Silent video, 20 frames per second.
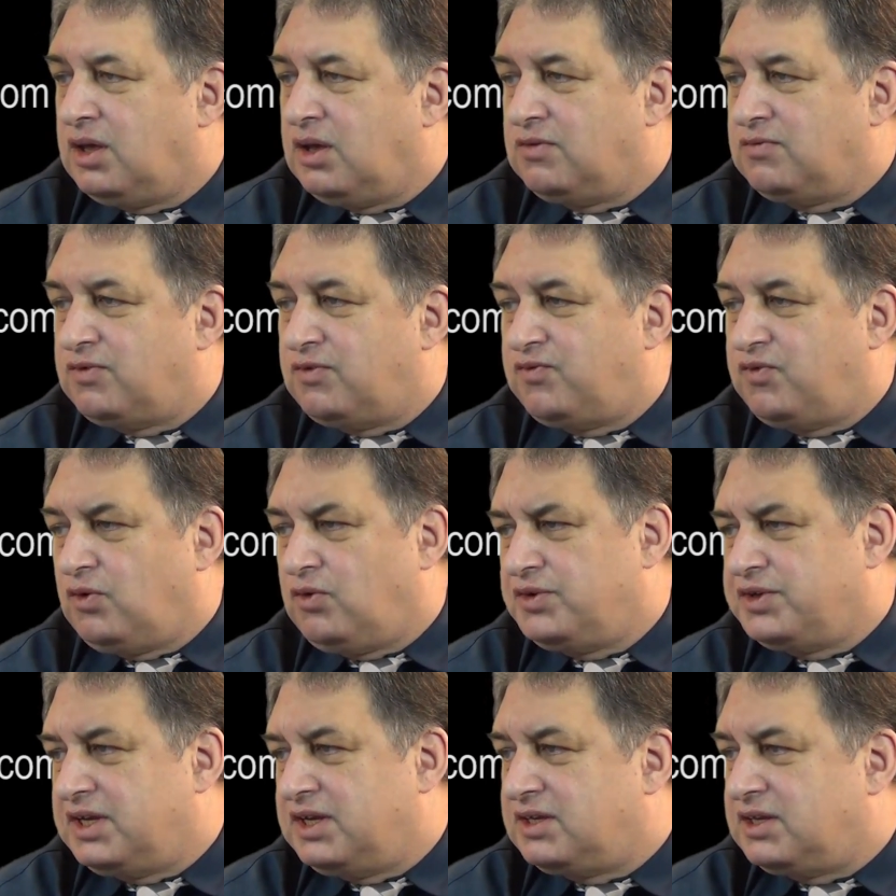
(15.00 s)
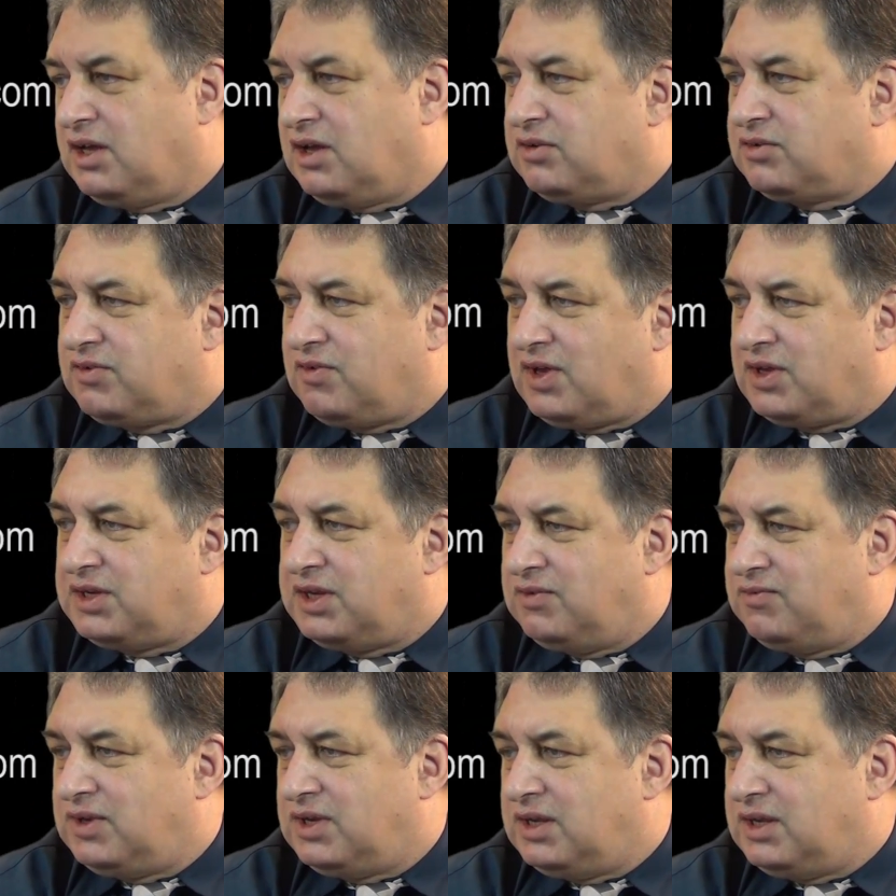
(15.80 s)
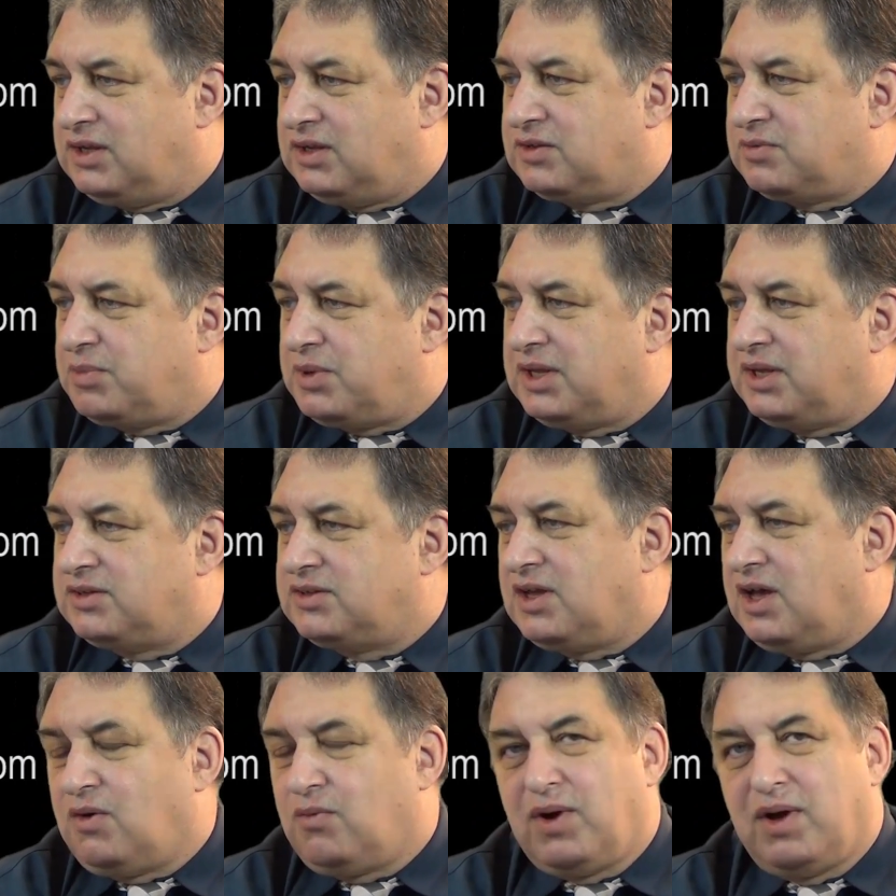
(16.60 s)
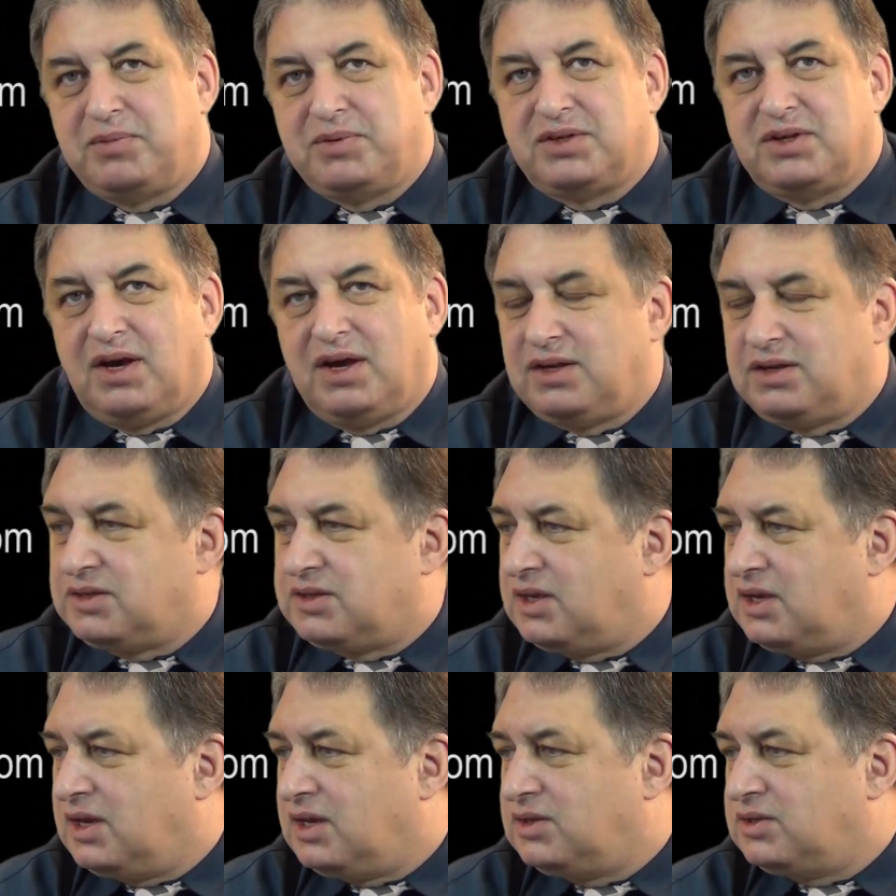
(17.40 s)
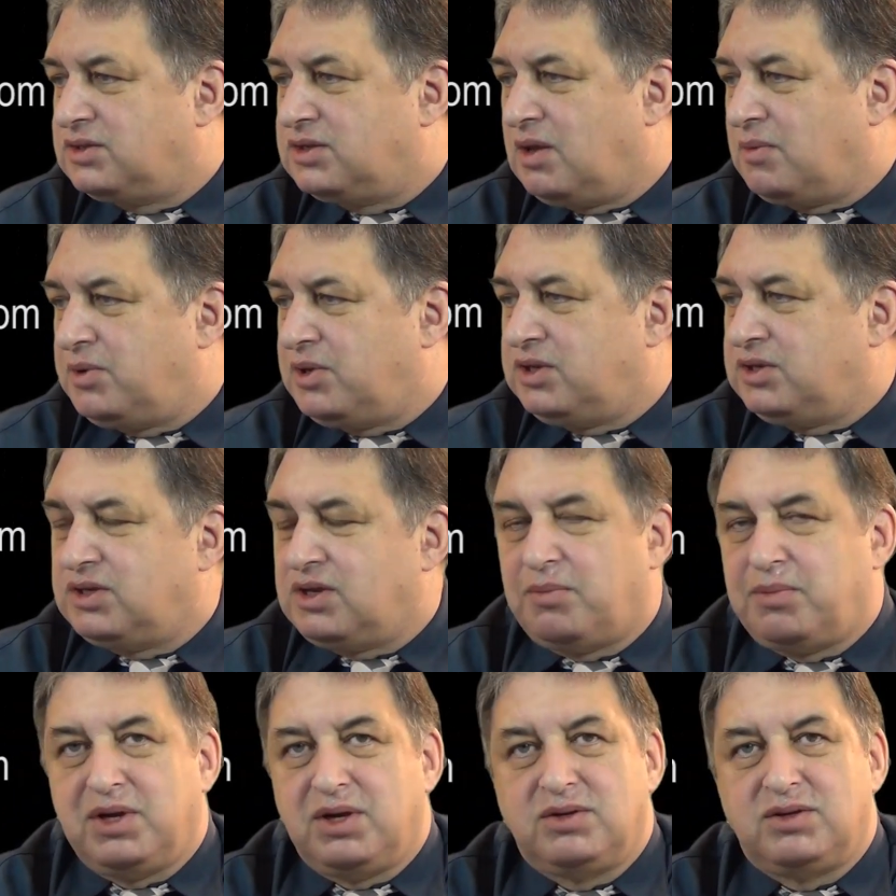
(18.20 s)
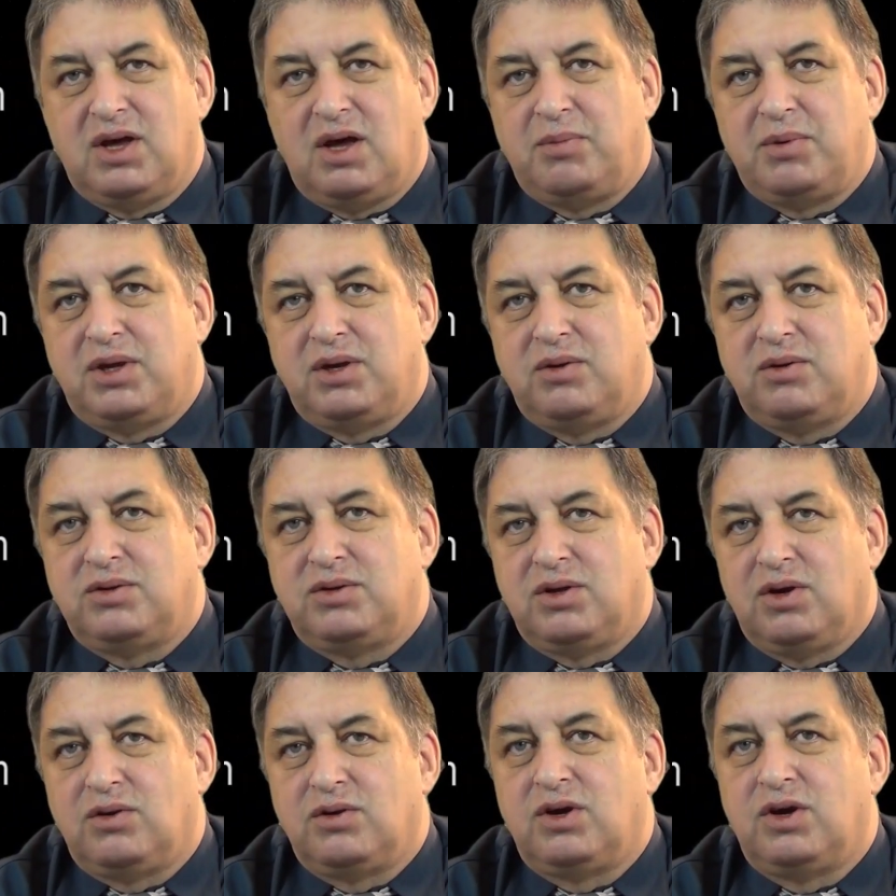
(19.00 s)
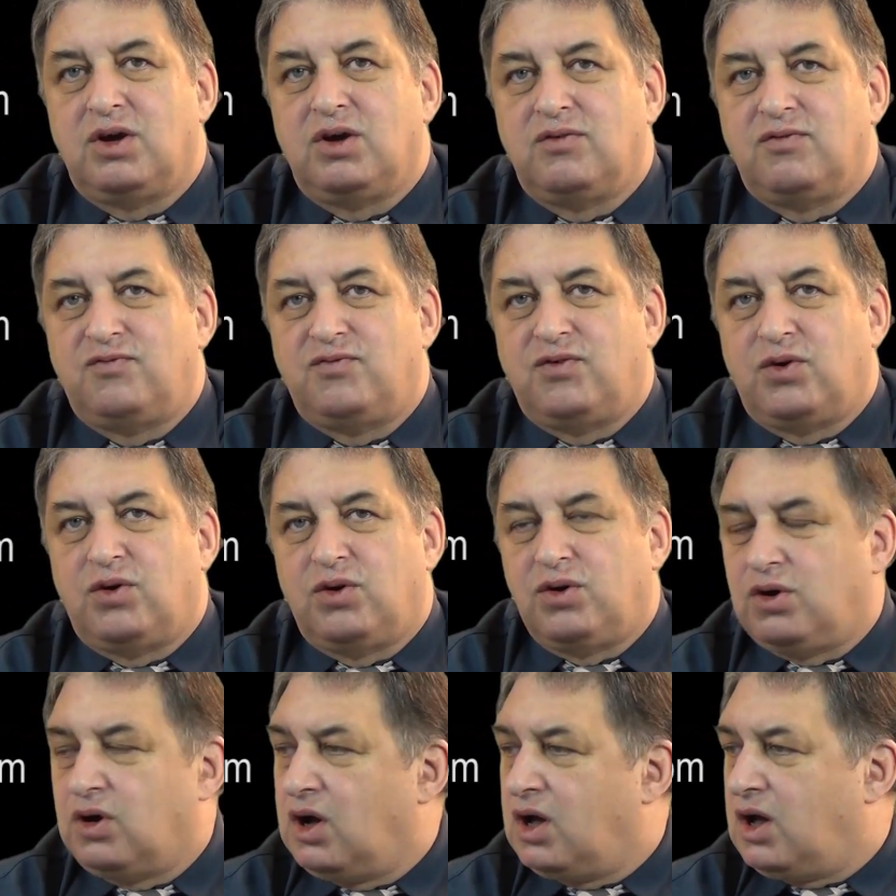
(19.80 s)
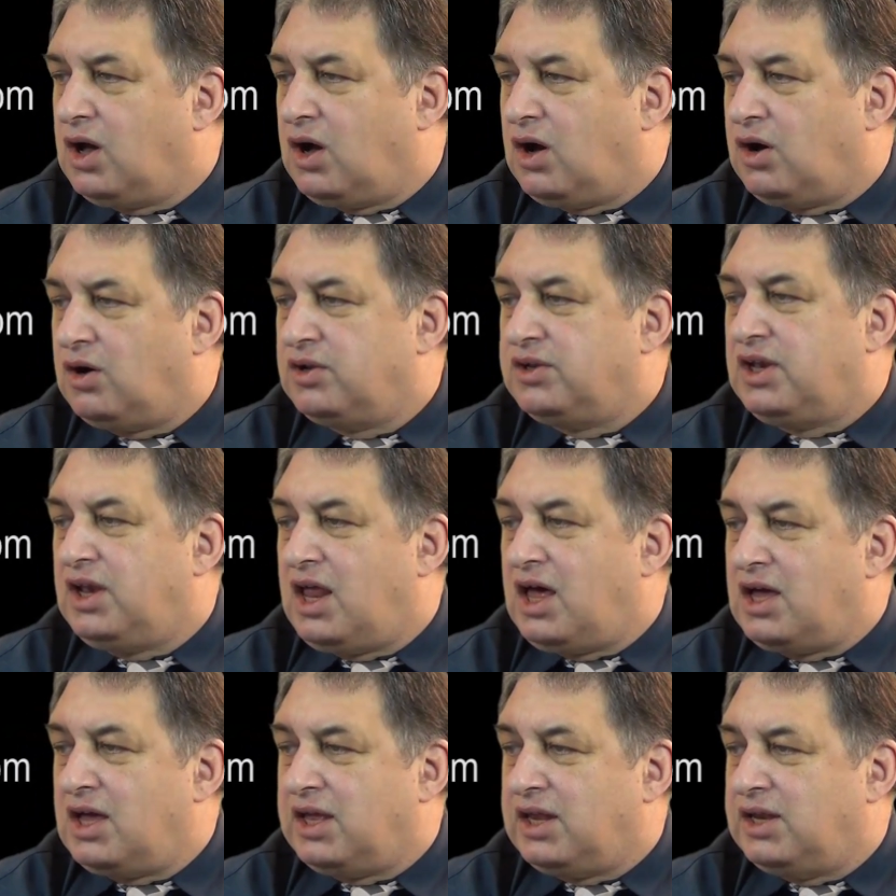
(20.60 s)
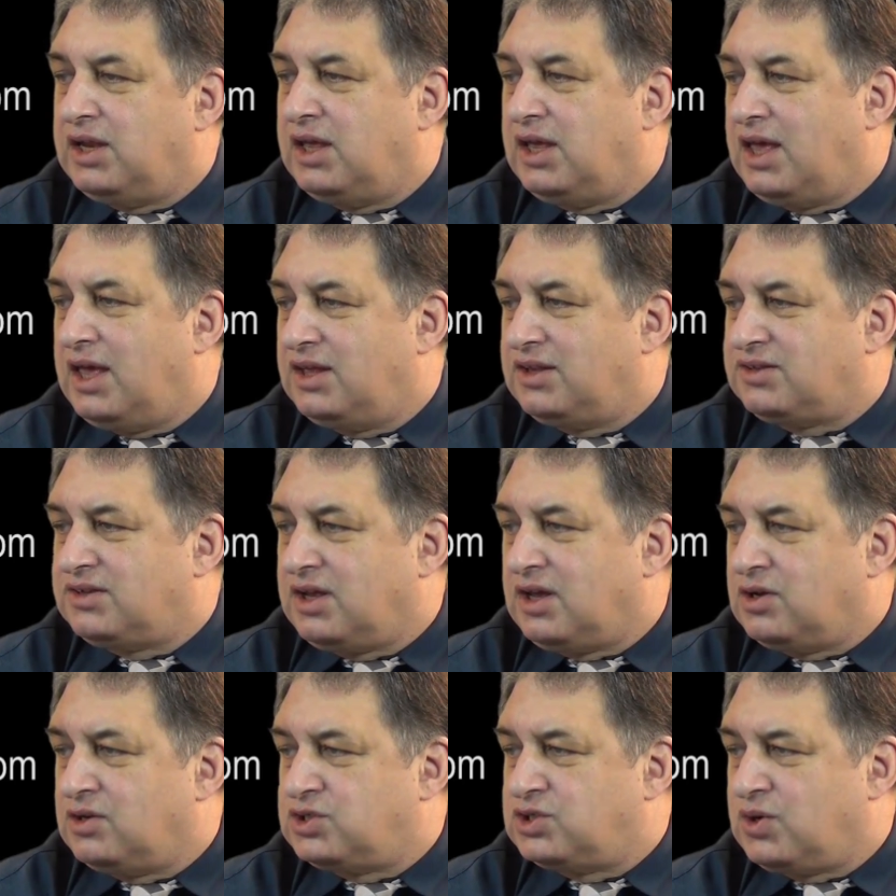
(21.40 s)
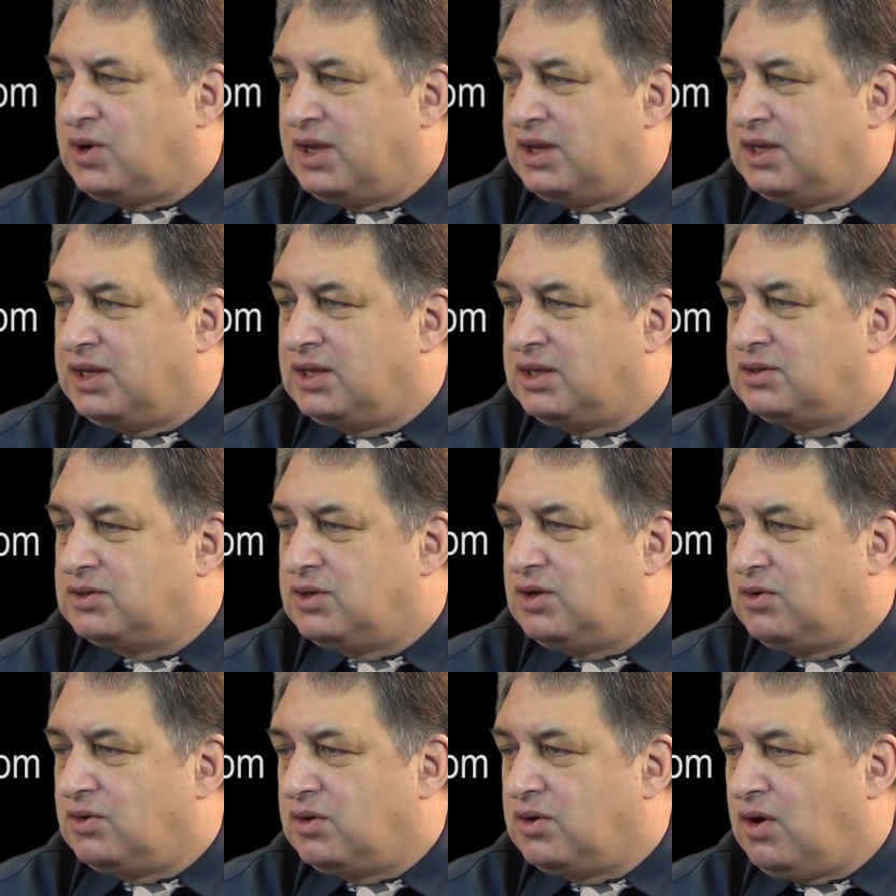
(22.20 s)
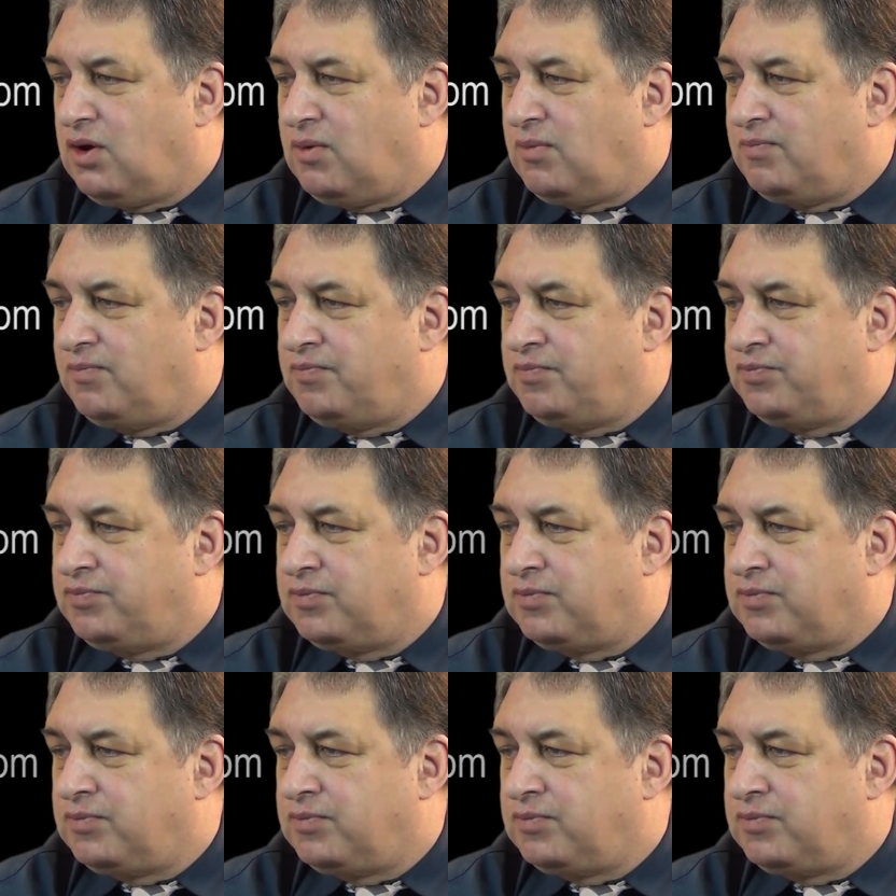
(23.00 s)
For full details of our D V Ds, please see our website at w w w dot four online S E O training dot com.